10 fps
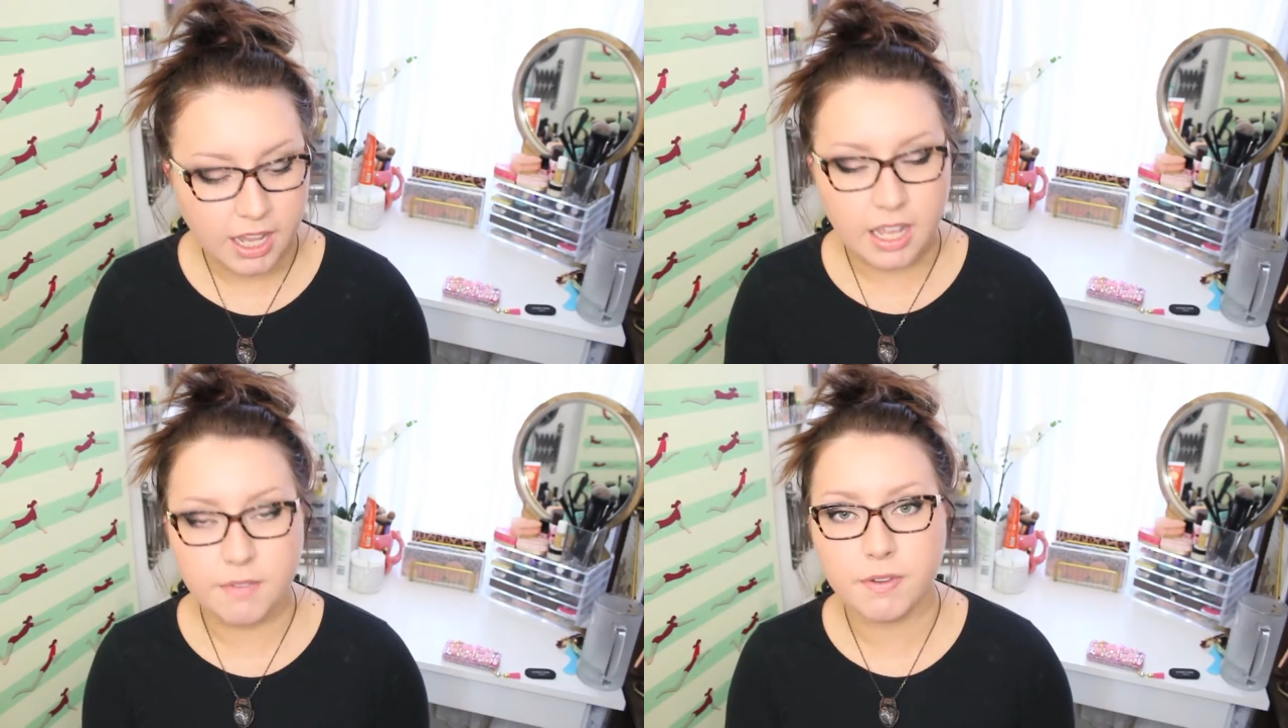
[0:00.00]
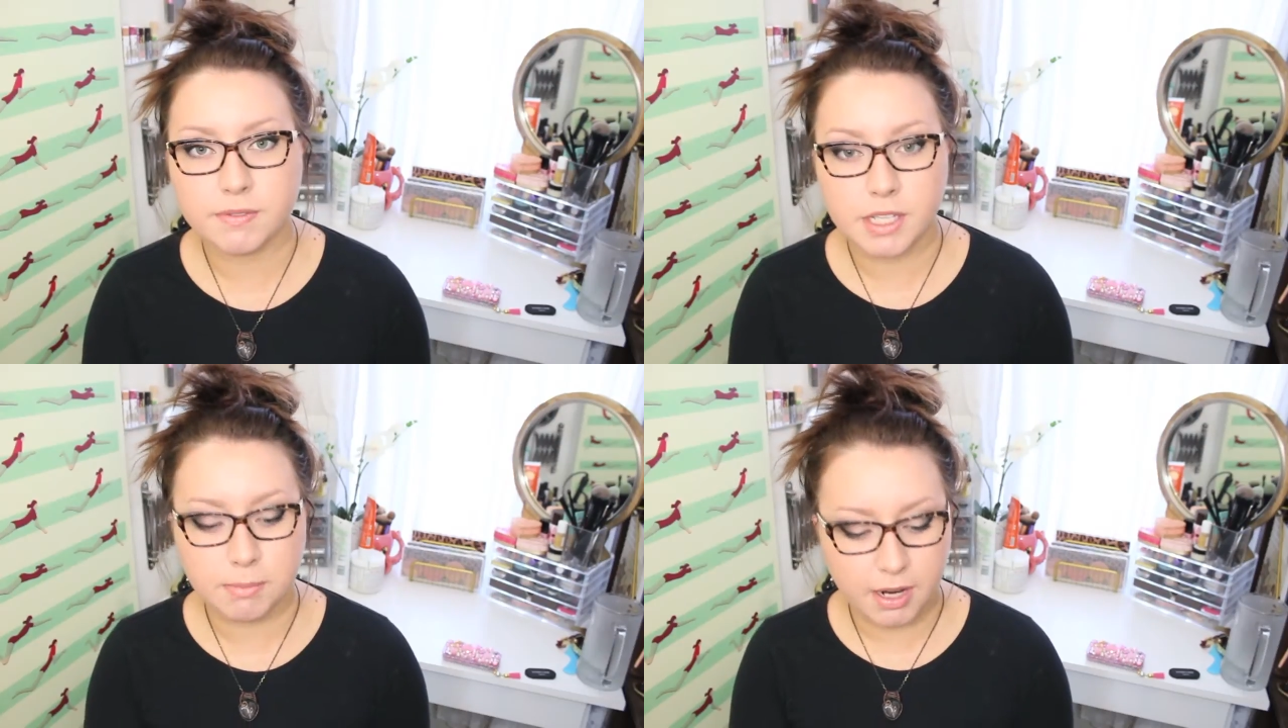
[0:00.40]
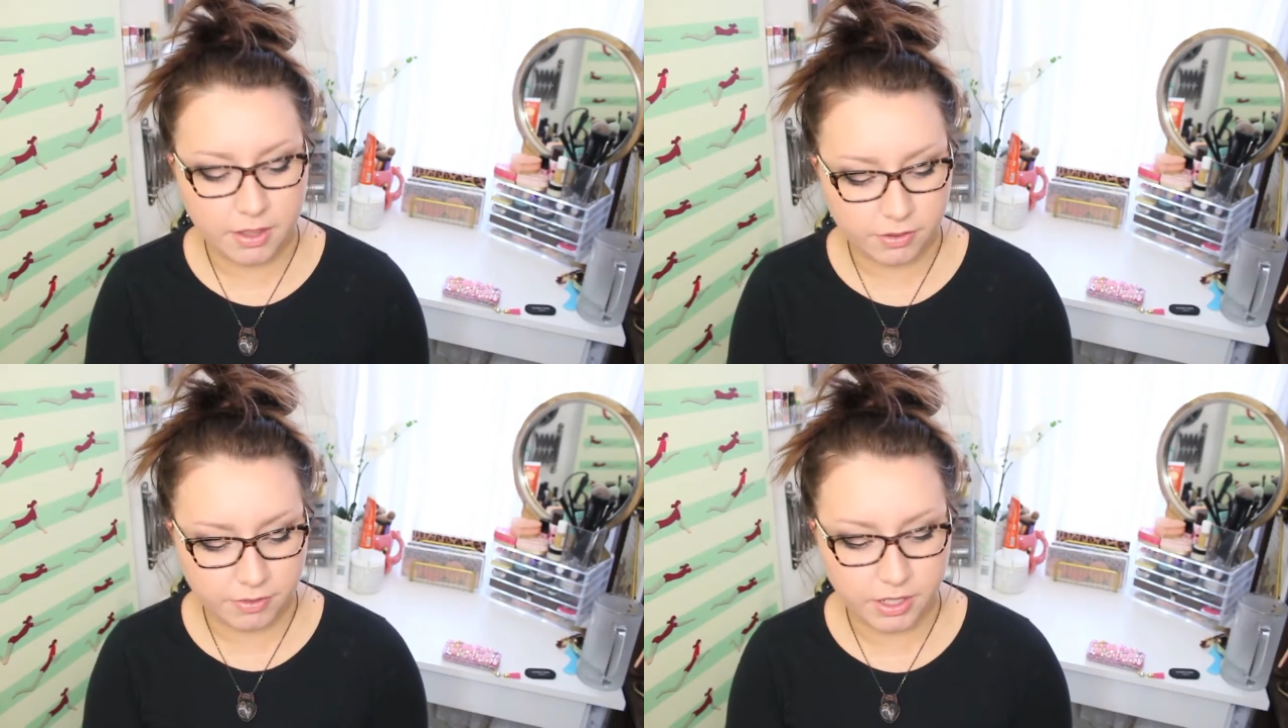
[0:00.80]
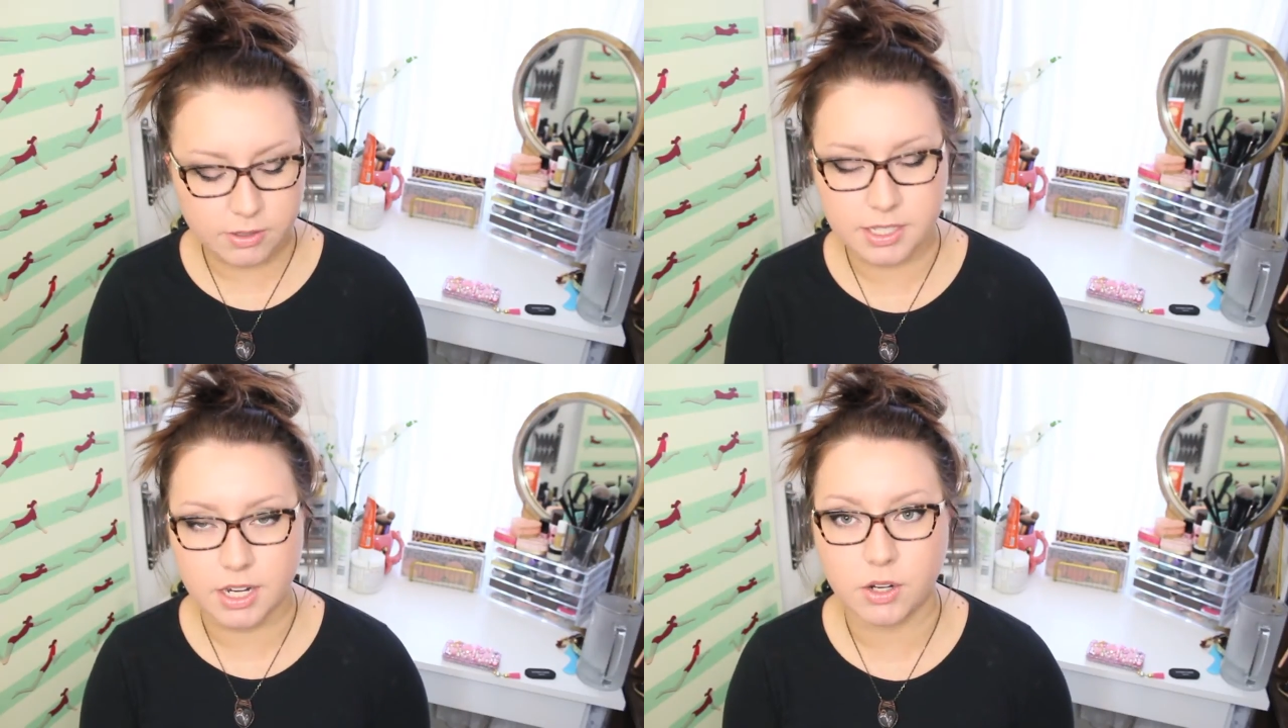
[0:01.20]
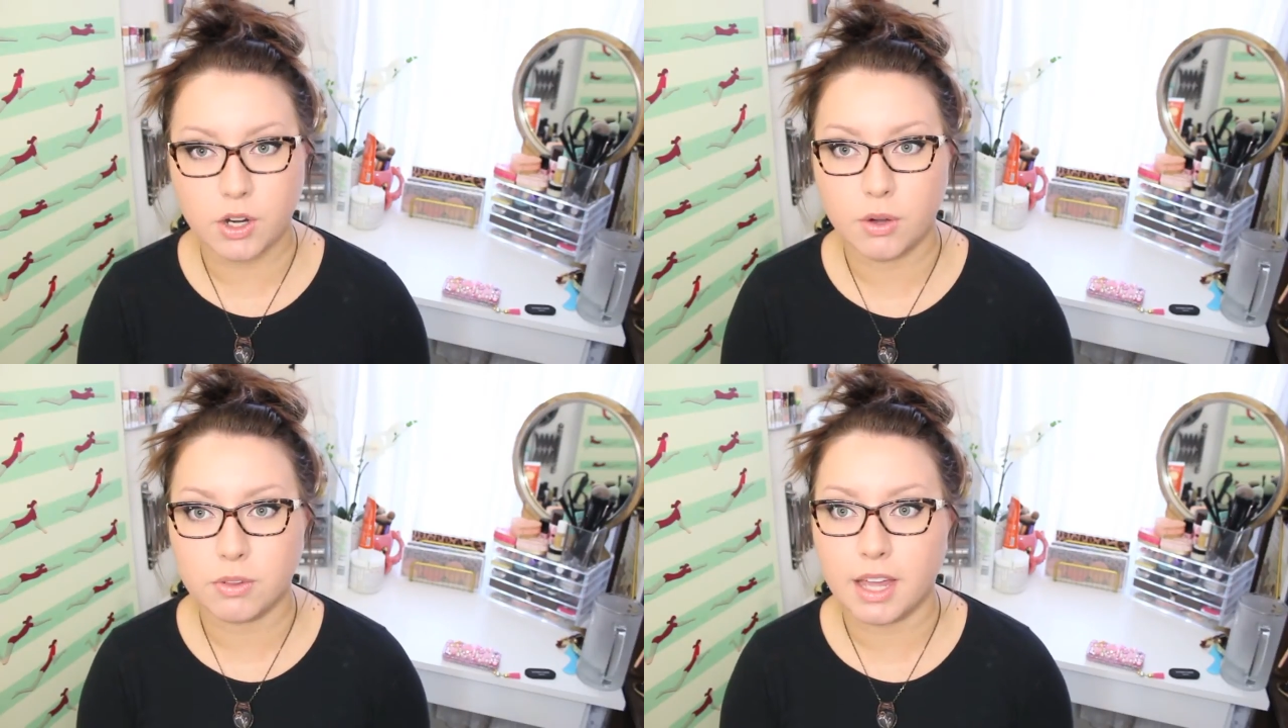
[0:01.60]
If you've seen my other videos, then you
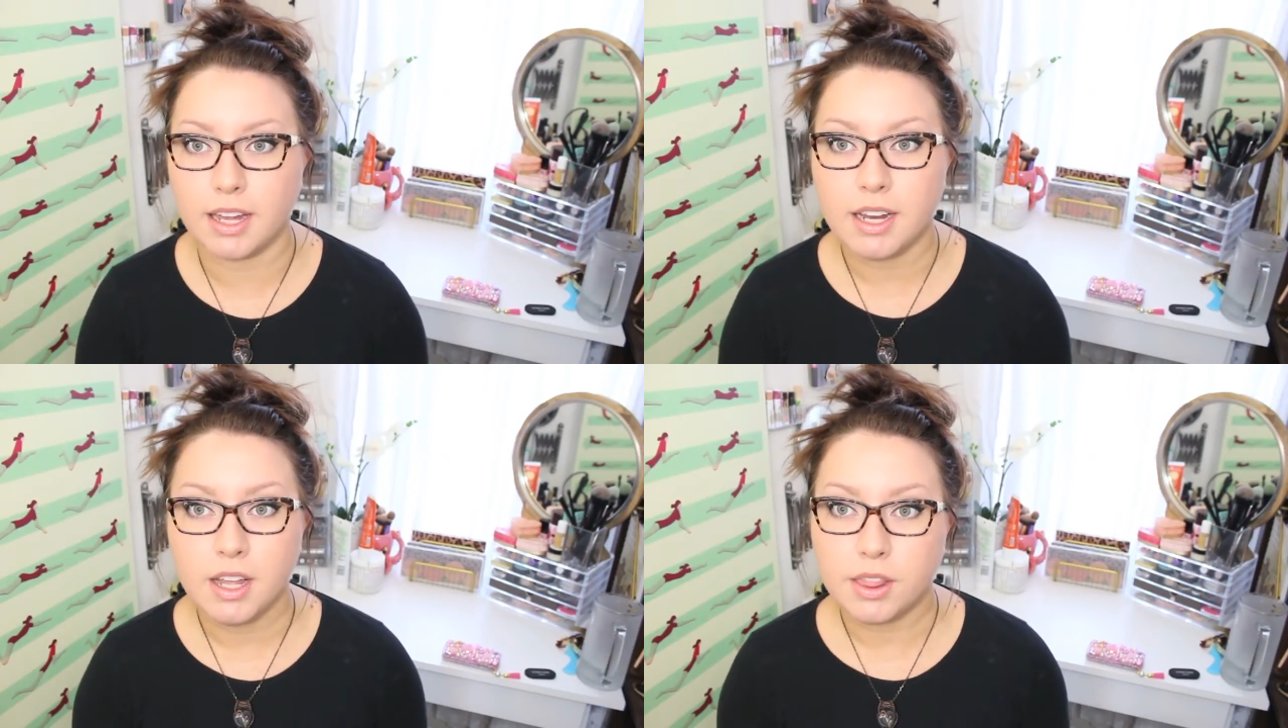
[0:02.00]
know that